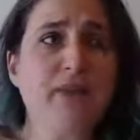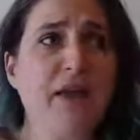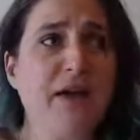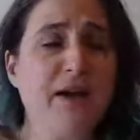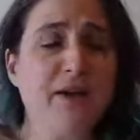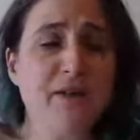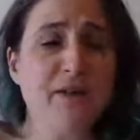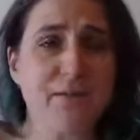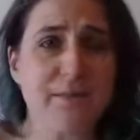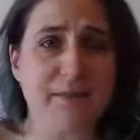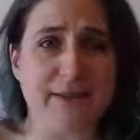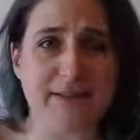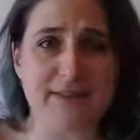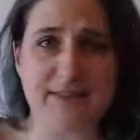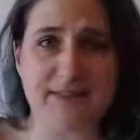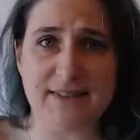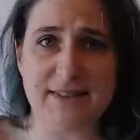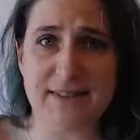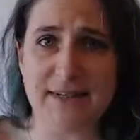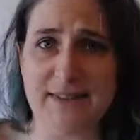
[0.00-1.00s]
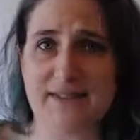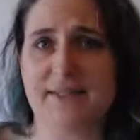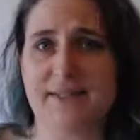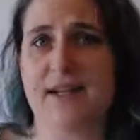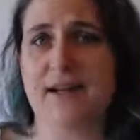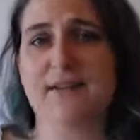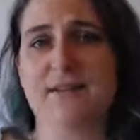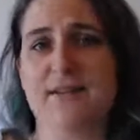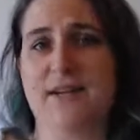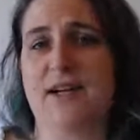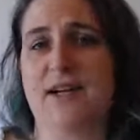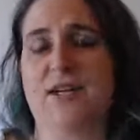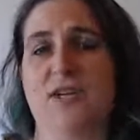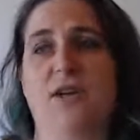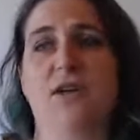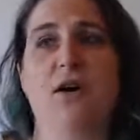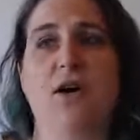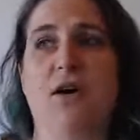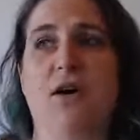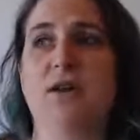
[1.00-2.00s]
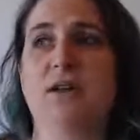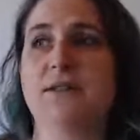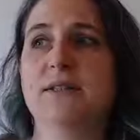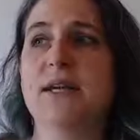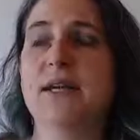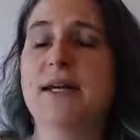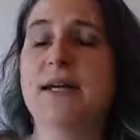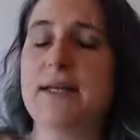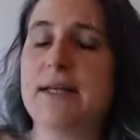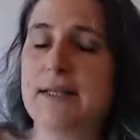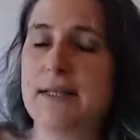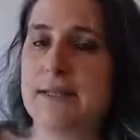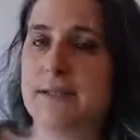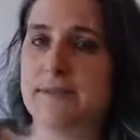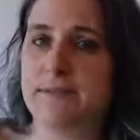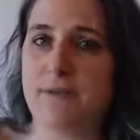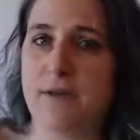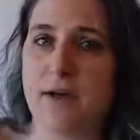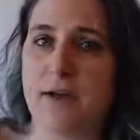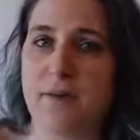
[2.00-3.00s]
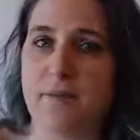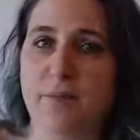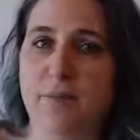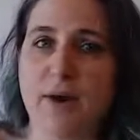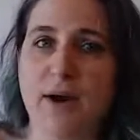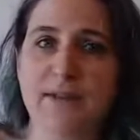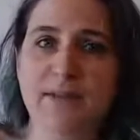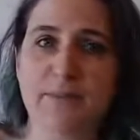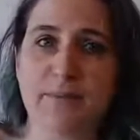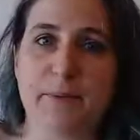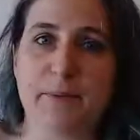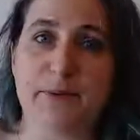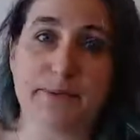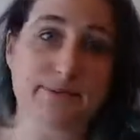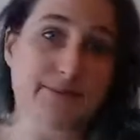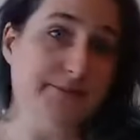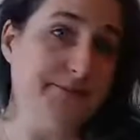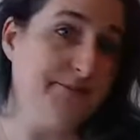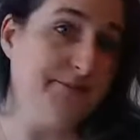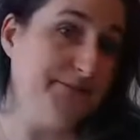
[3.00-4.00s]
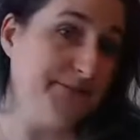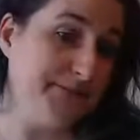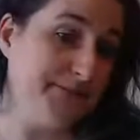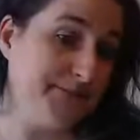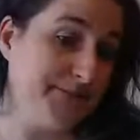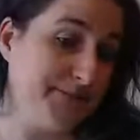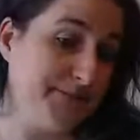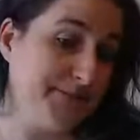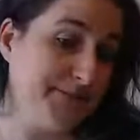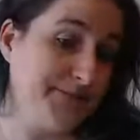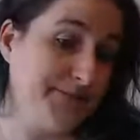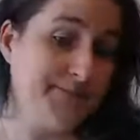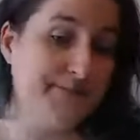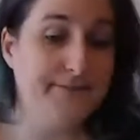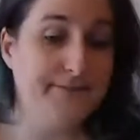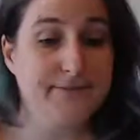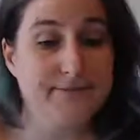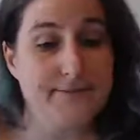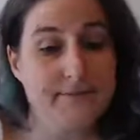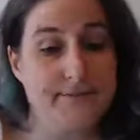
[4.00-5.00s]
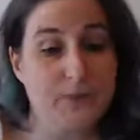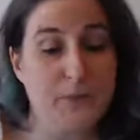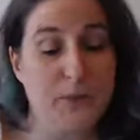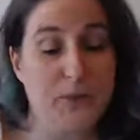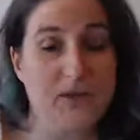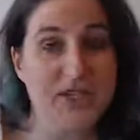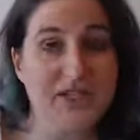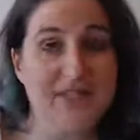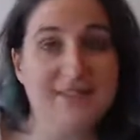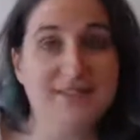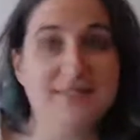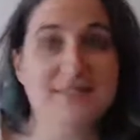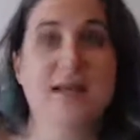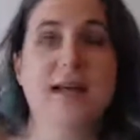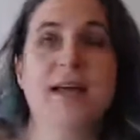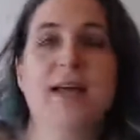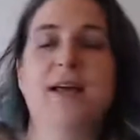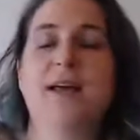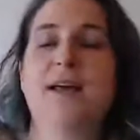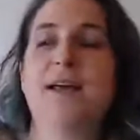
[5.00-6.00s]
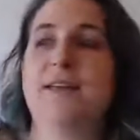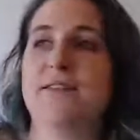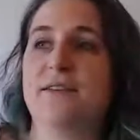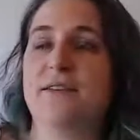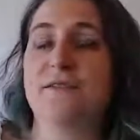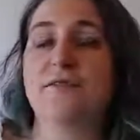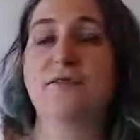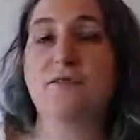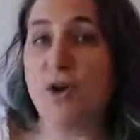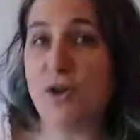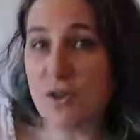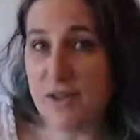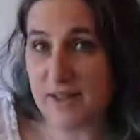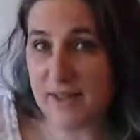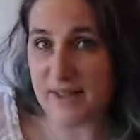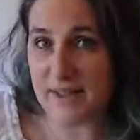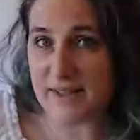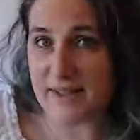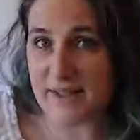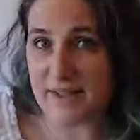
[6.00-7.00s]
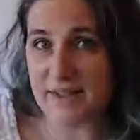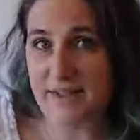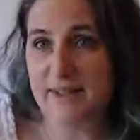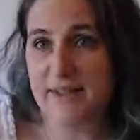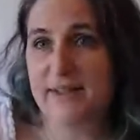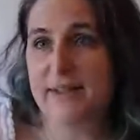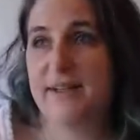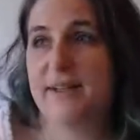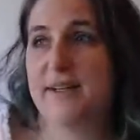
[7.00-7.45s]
another blessing. Today's title is actually called "Live Long and Prosper," which is the Vulcan